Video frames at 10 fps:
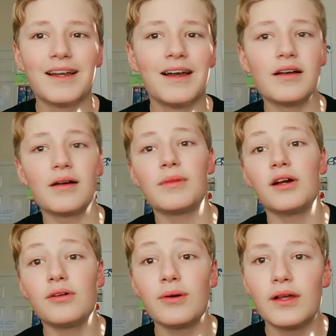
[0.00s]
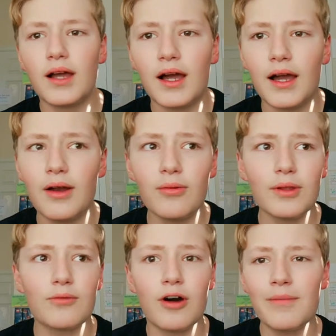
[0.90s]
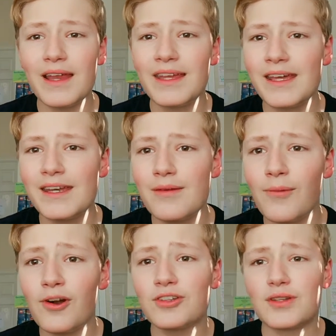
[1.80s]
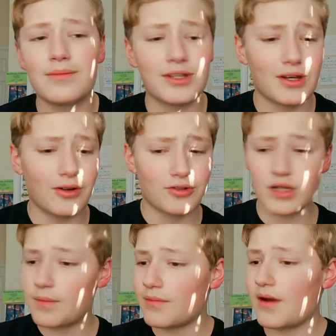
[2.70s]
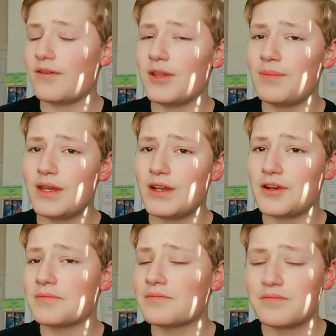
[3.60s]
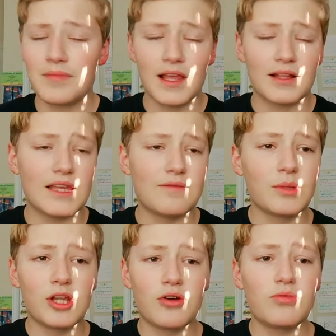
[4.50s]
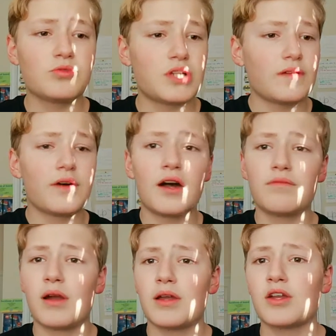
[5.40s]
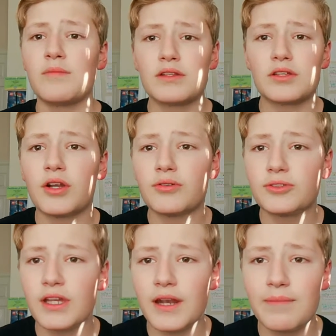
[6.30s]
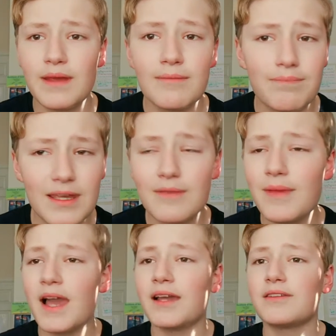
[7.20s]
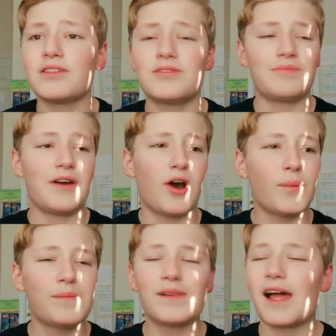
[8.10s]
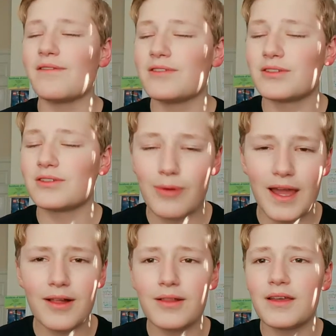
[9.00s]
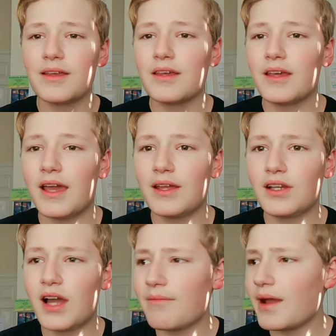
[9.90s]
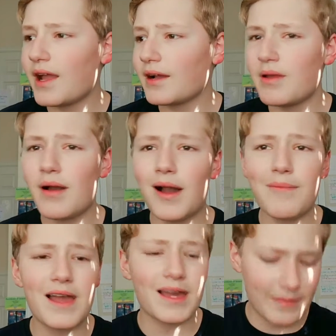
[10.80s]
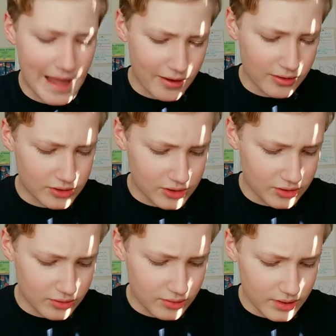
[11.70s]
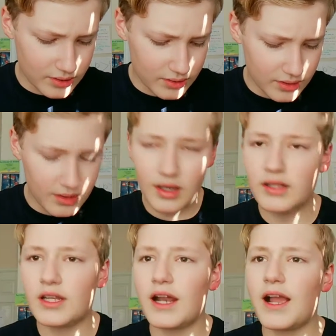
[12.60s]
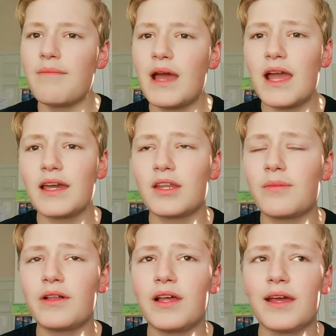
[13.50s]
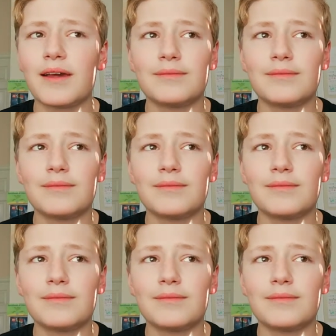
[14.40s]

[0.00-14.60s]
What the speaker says: gonna go, I don't really want my kid anymore, so I'm just gonna go drop him off on the pier, leave him alone, drive off, probably go to McDonald's, get a big Big Mac, and just hope life is well, and come back. Maybe I'll come back in about an hour or two, and then I come back and I'm all like,